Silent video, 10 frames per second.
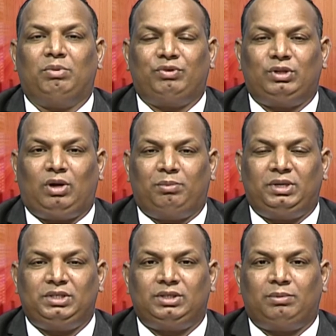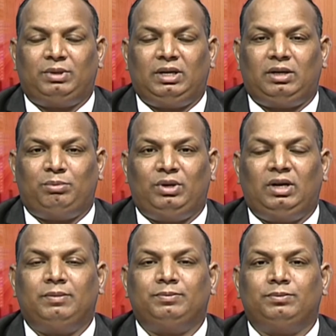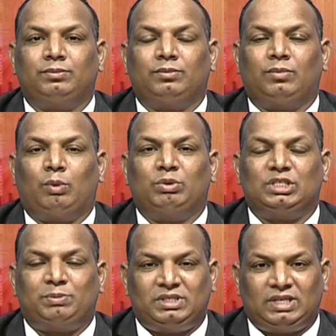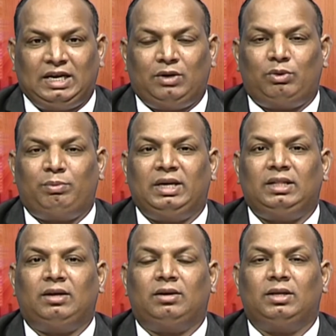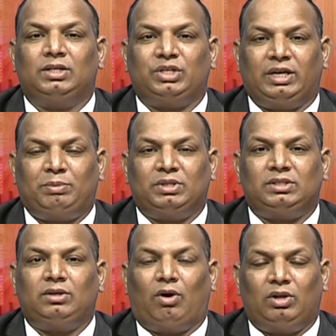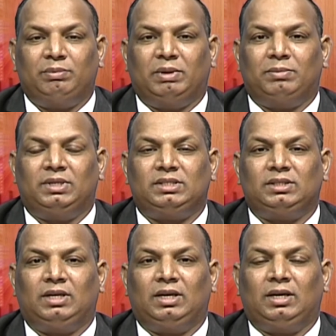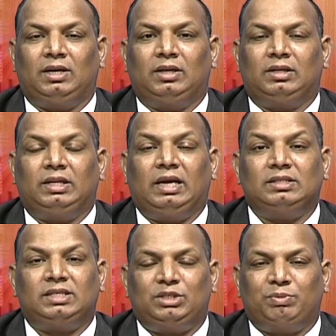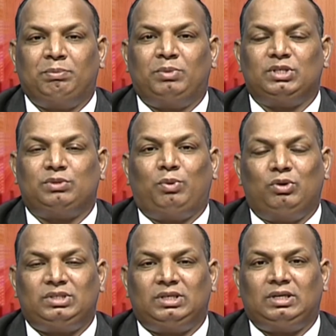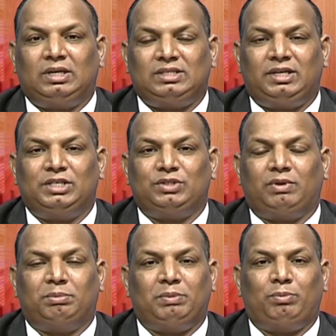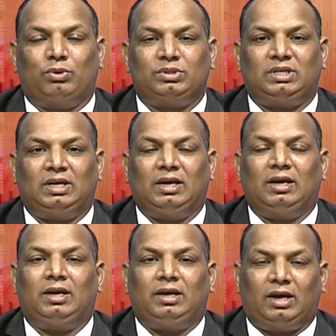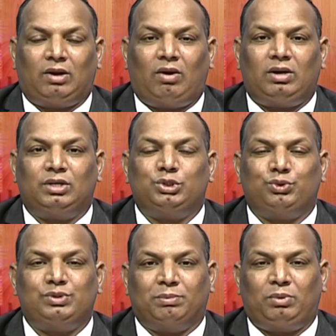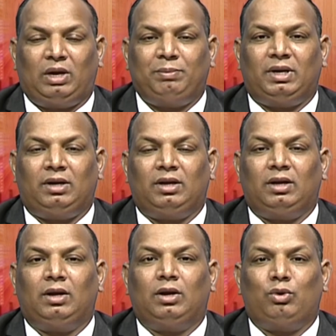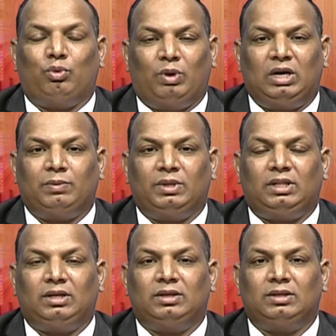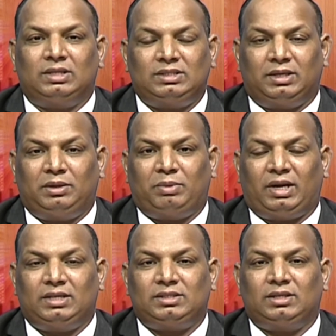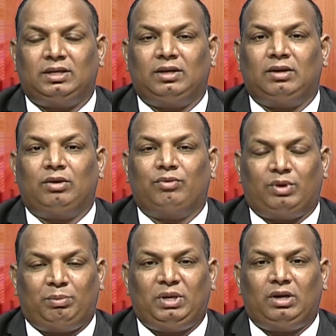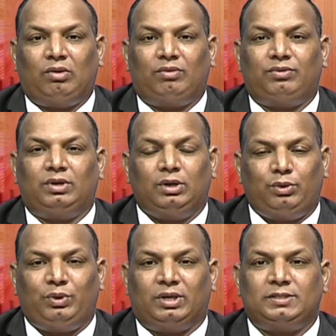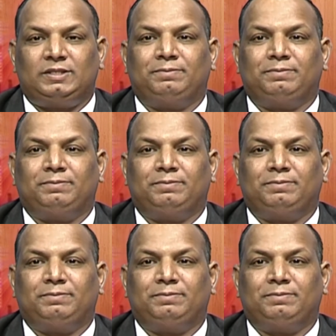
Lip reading: the competition appellate tribunal, which is presided over by the chairperson or the members, then such members post resignation from their post cannot choose employment to work with this enterprise for a period of 2 years.